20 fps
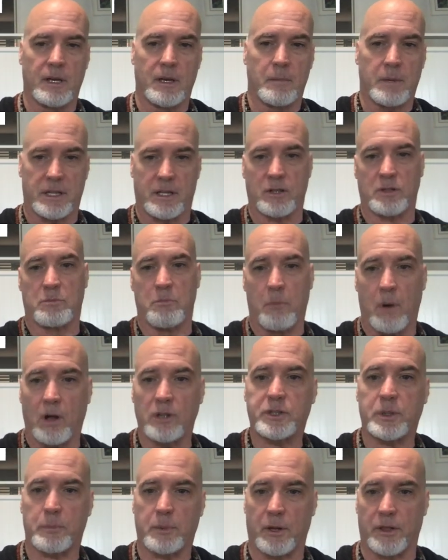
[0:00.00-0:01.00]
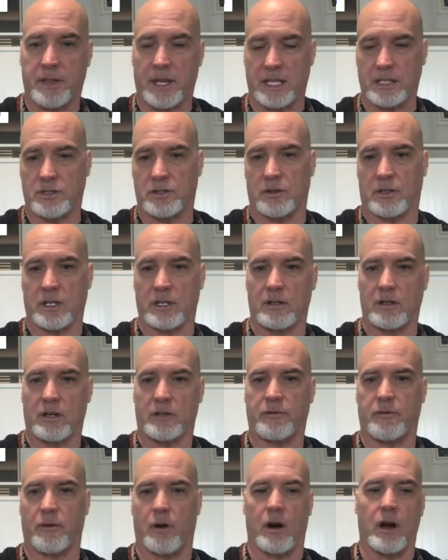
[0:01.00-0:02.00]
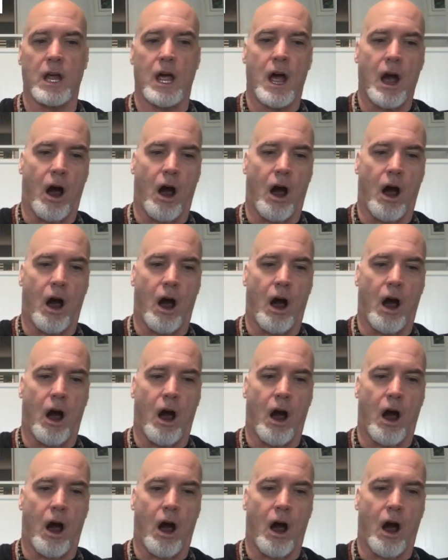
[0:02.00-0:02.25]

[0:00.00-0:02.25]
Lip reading: But there's multiple things you can look for.